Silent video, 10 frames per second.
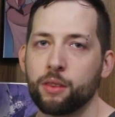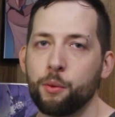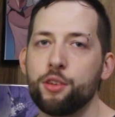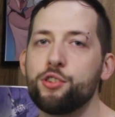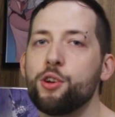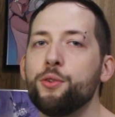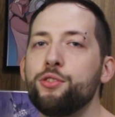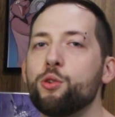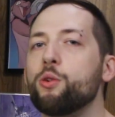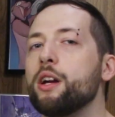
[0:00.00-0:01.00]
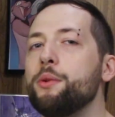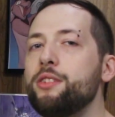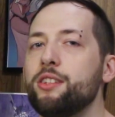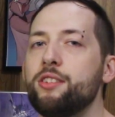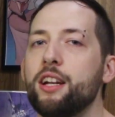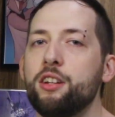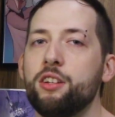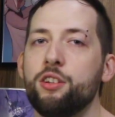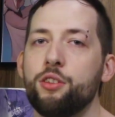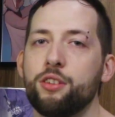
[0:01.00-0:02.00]
When the show's story was extended
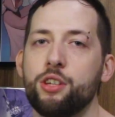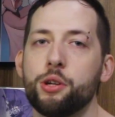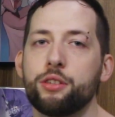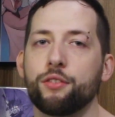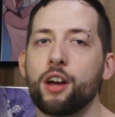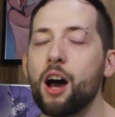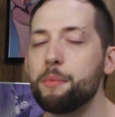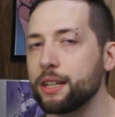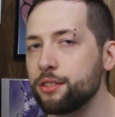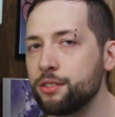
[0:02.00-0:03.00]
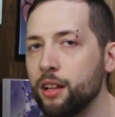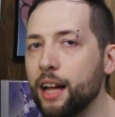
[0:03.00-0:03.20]
into the series of comics,